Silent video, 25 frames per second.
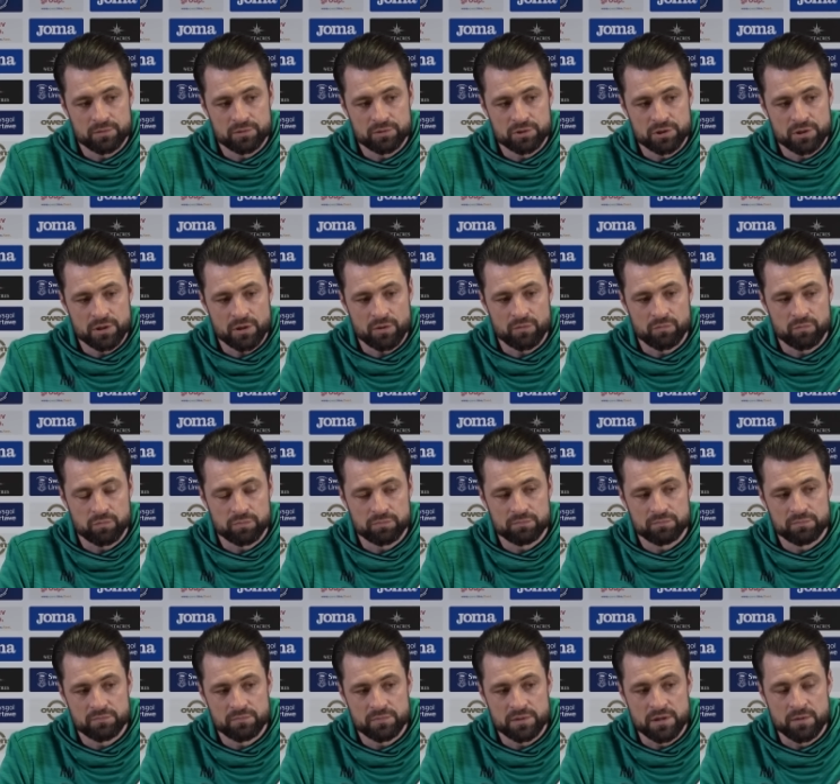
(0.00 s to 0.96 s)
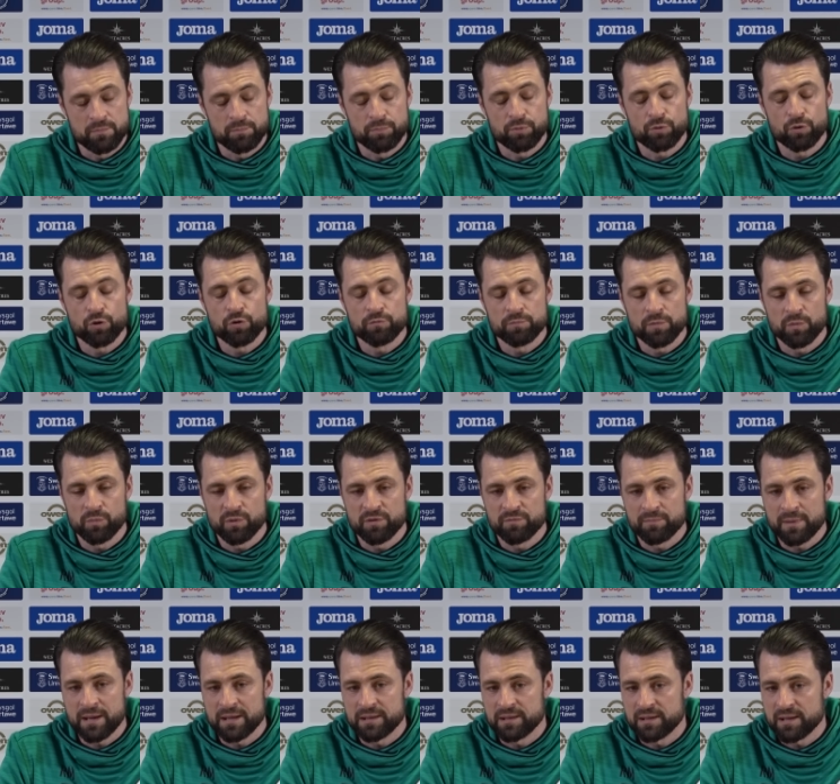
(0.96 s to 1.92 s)
you know, the improvement we've
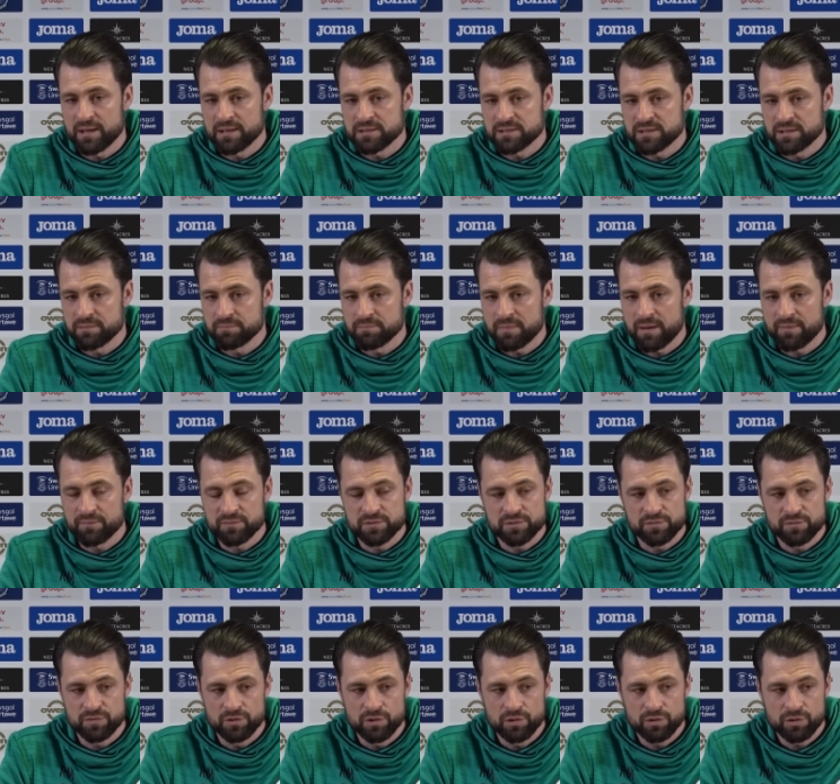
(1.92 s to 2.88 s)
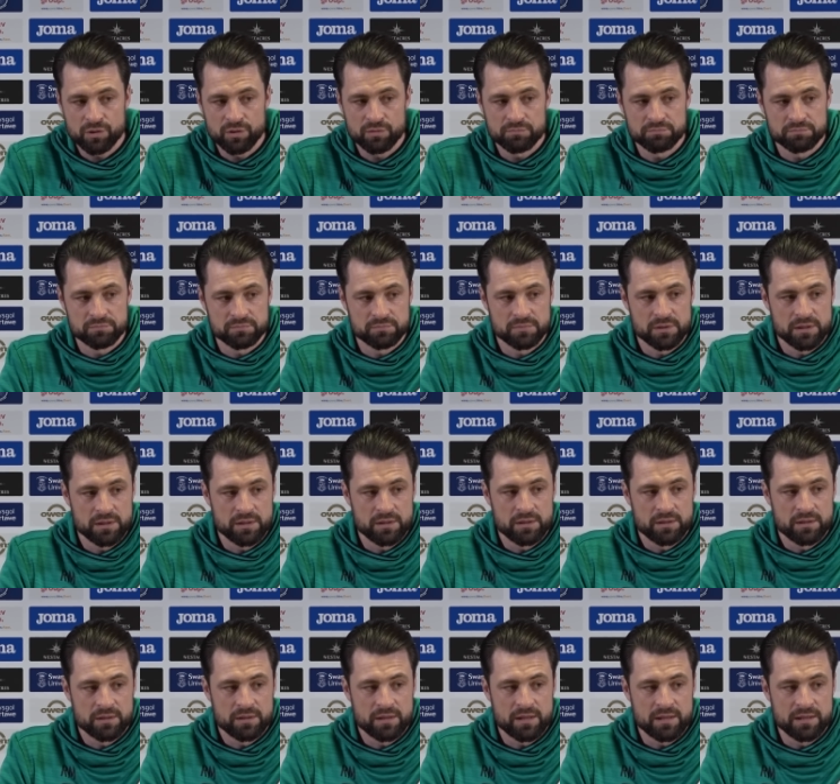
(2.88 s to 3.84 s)
made in 18 months. If you look at
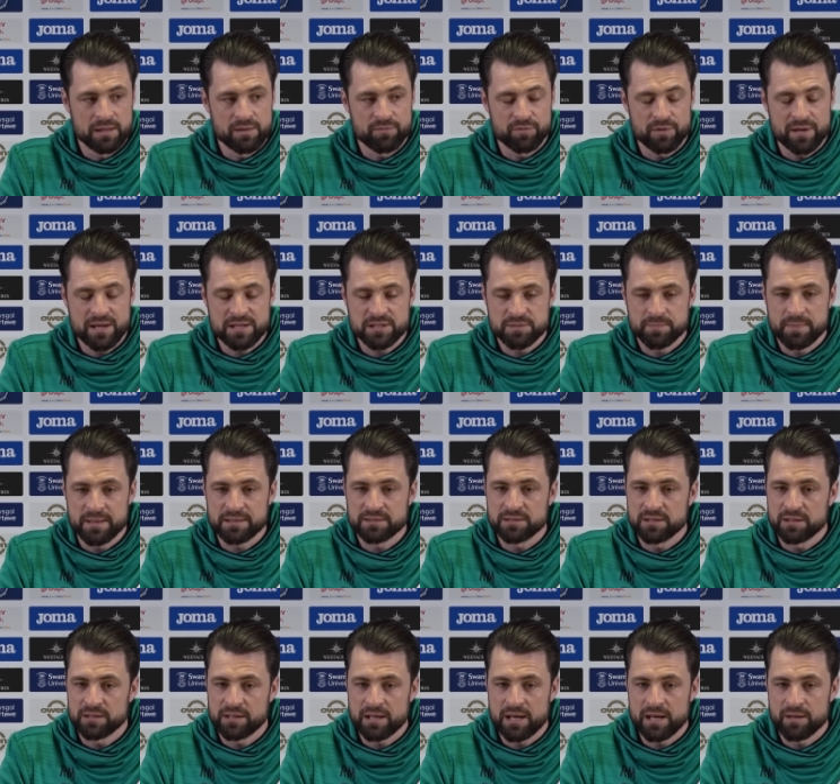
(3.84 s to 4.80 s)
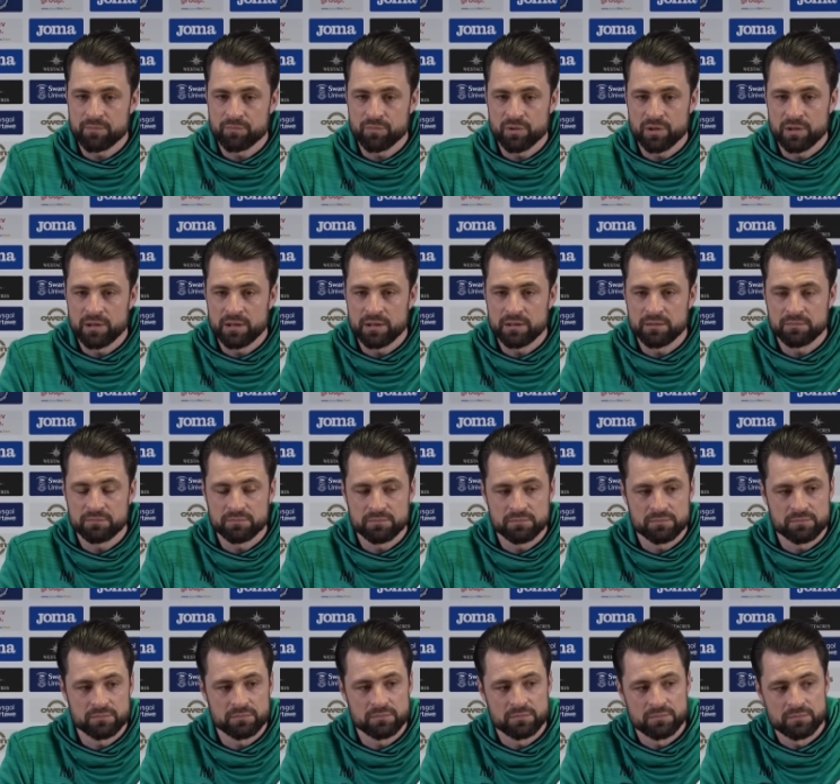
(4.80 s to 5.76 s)
in every aspect of the game, really,
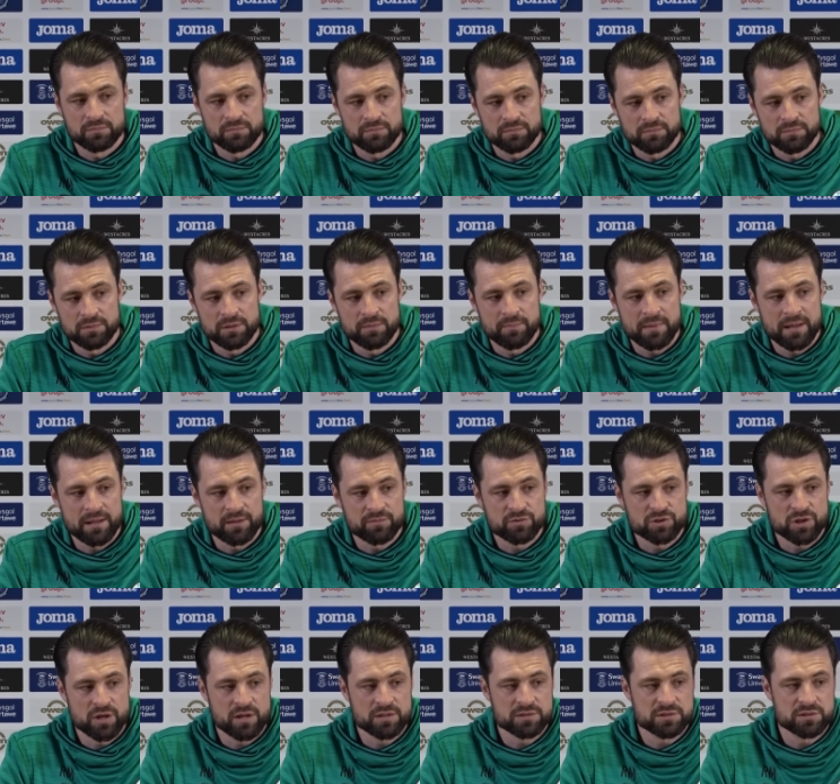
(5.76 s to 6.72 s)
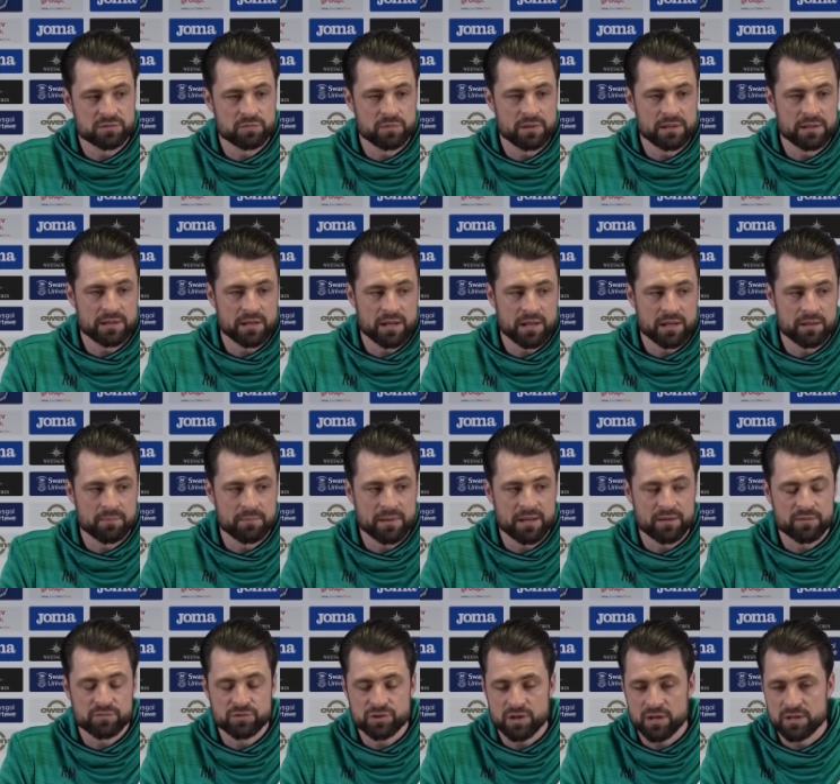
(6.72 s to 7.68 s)
the amount of chances we get, the
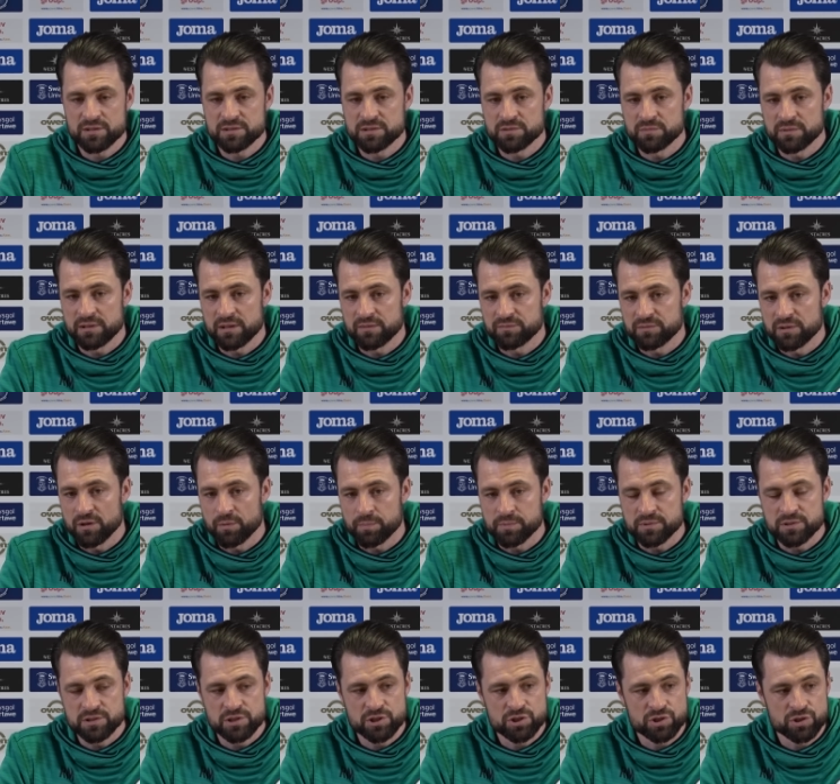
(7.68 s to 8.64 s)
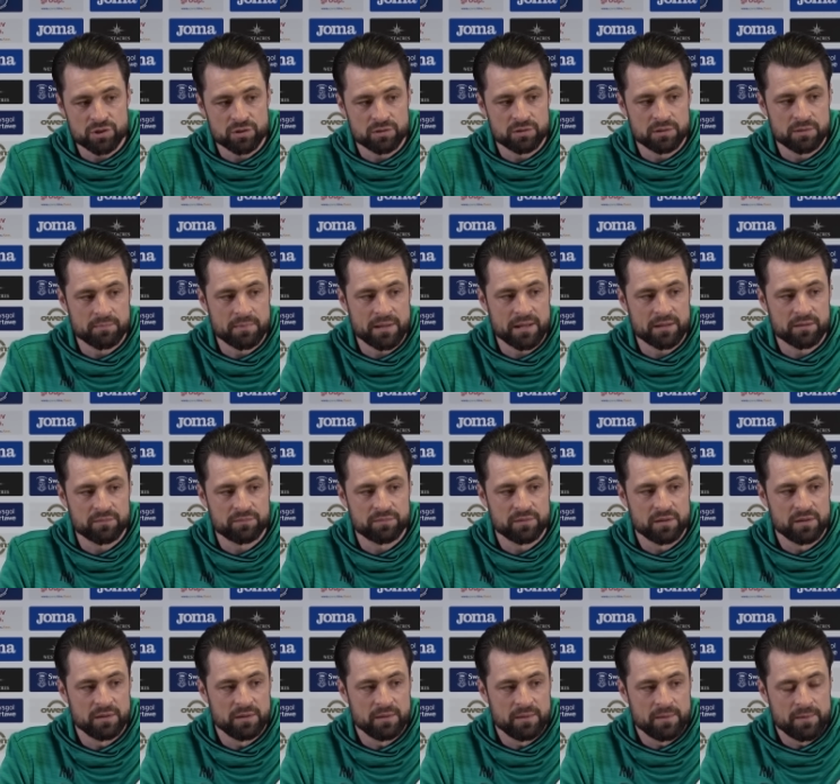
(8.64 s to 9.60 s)
amount of chances we give the opposition, the amount of
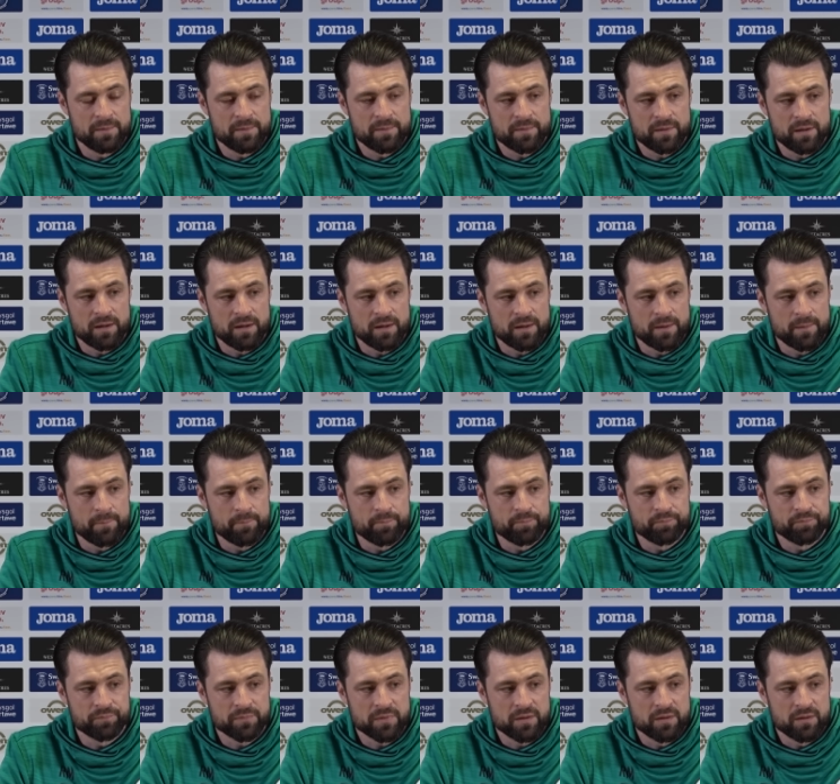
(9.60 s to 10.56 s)
um,